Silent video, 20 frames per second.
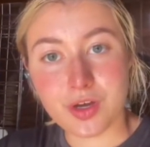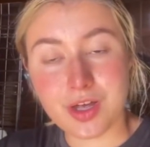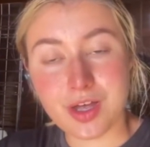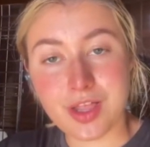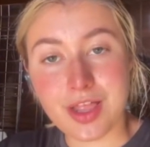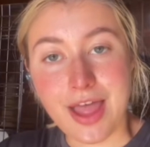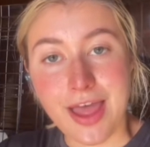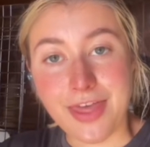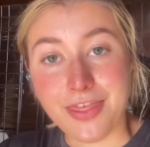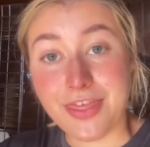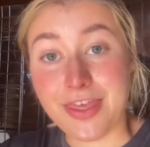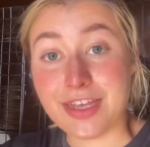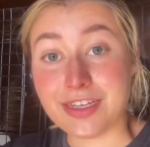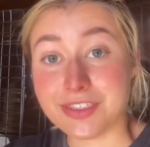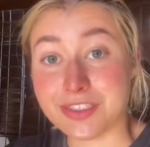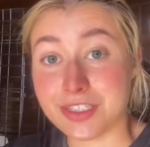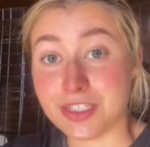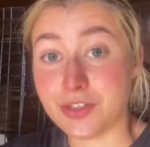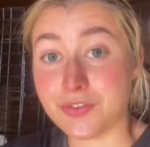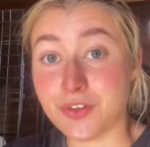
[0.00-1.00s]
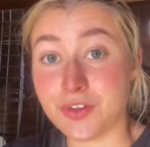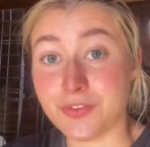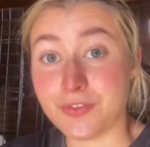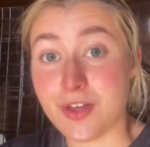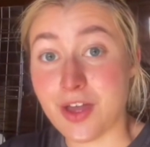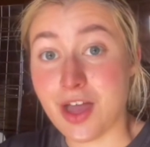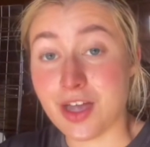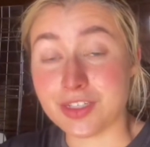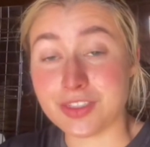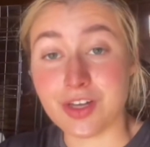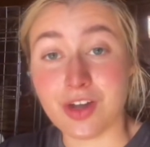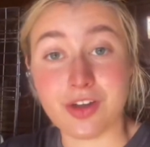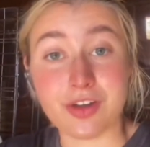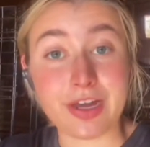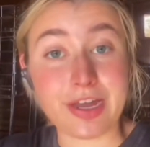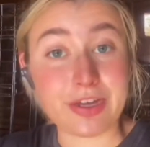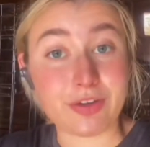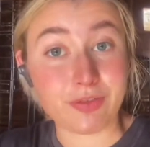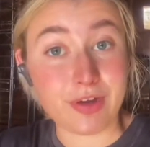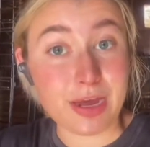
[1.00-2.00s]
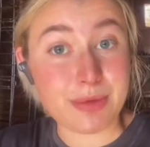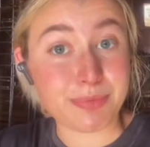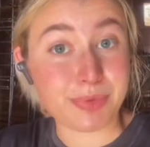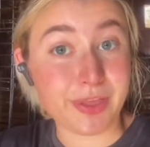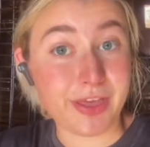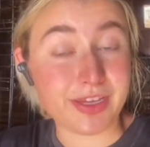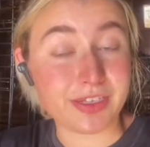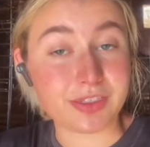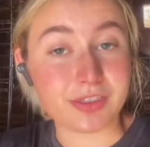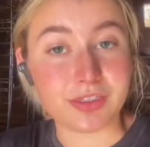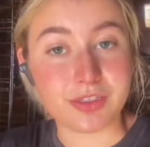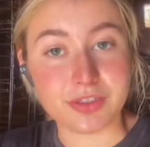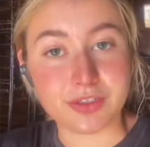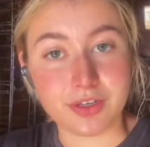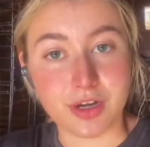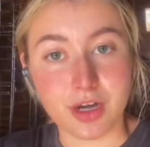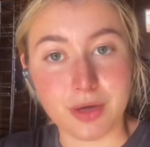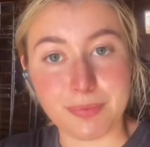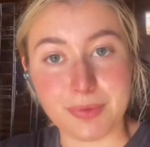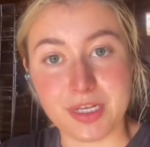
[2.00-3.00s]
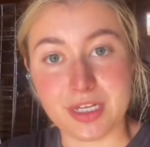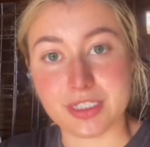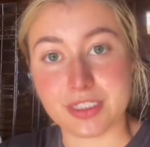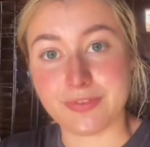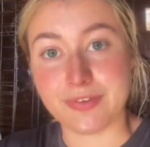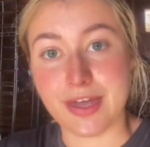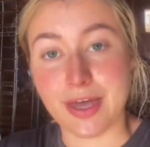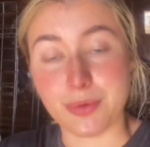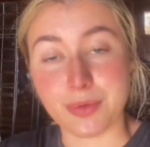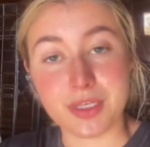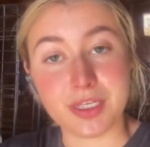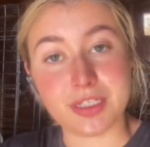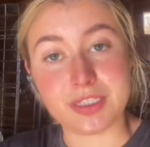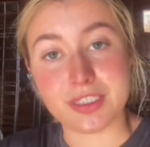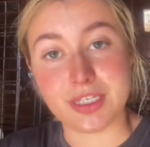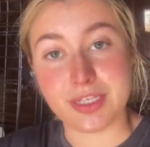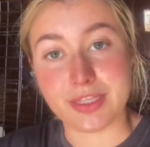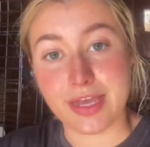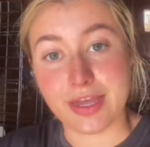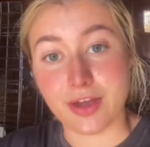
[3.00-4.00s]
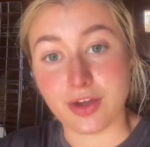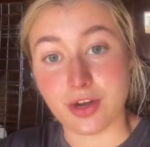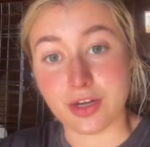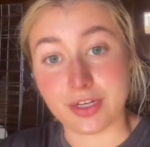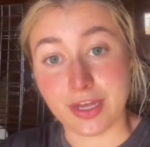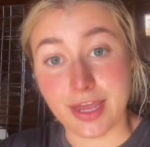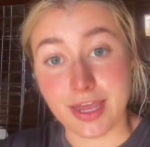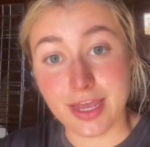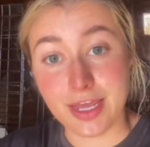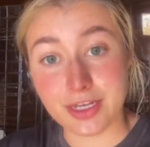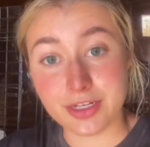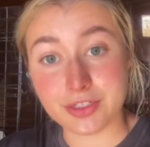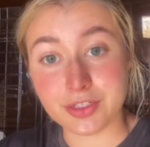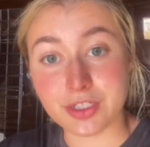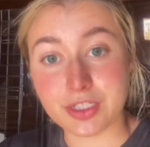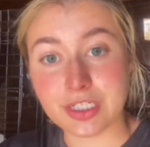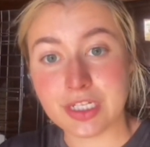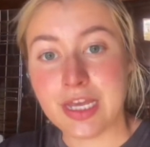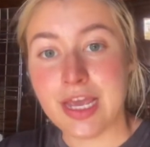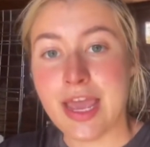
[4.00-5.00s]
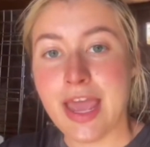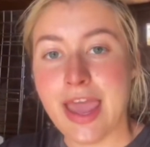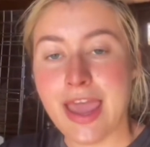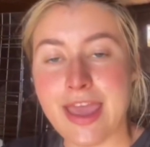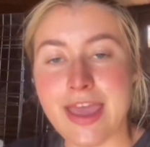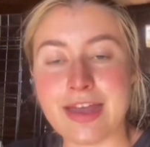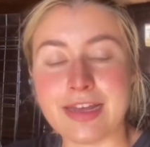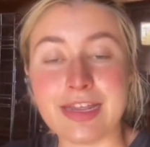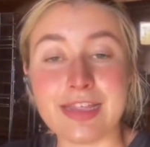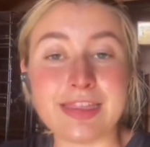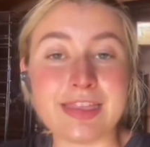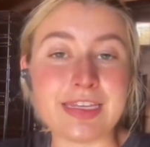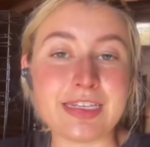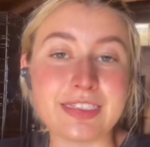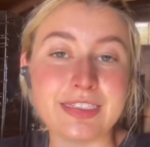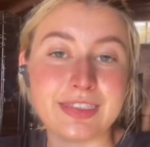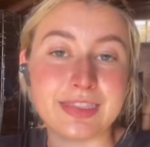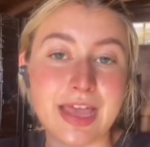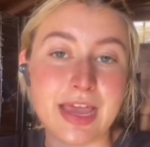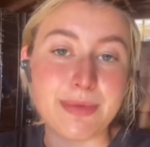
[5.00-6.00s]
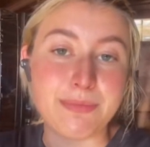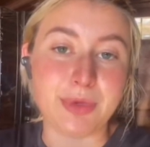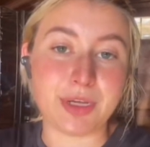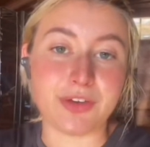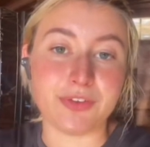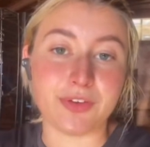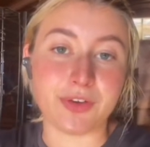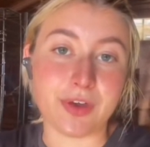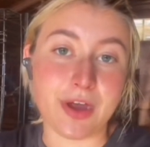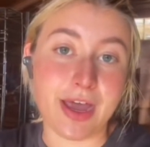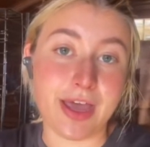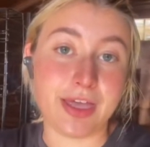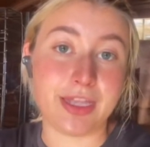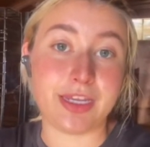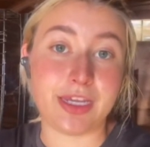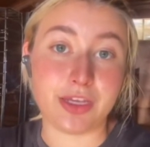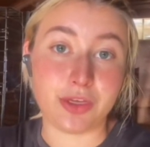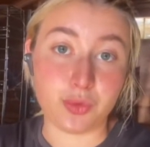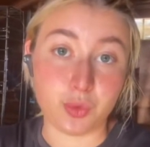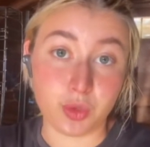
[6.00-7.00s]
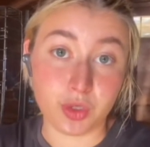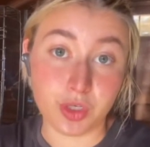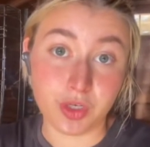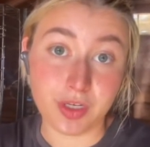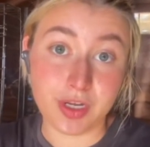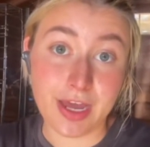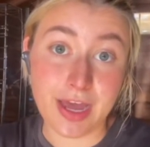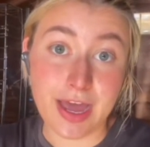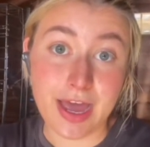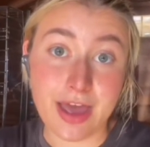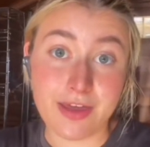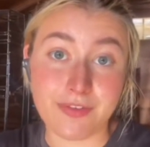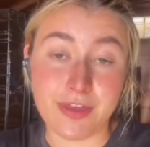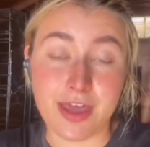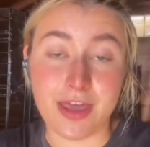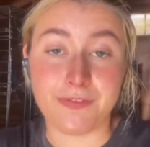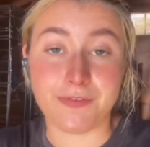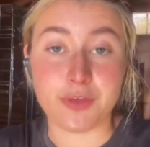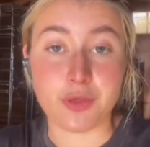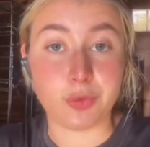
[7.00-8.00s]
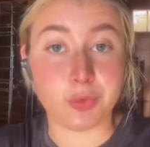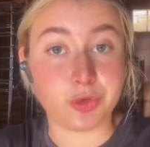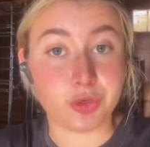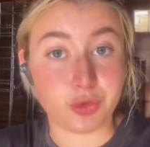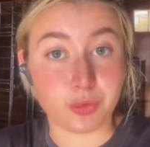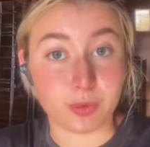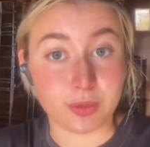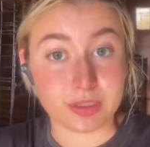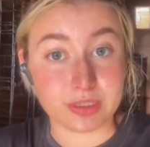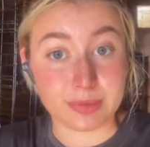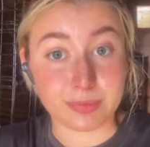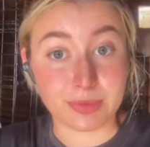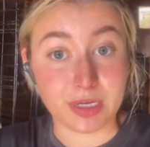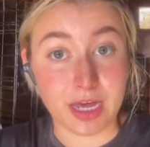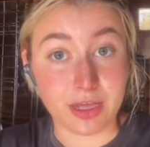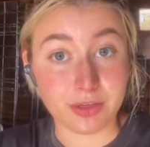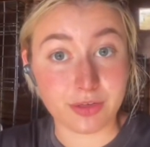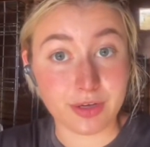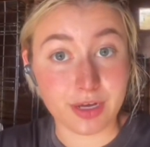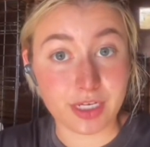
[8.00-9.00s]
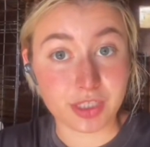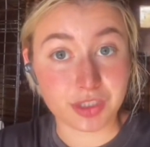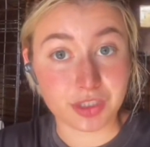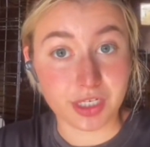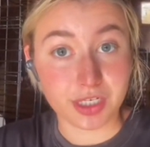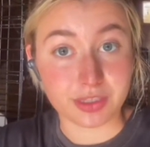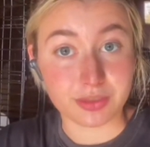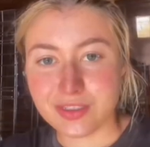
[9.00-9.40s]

I think silver fox are a great place to start because of how easy they are to handle and the slight bit of variety you could have if you do want some coloration.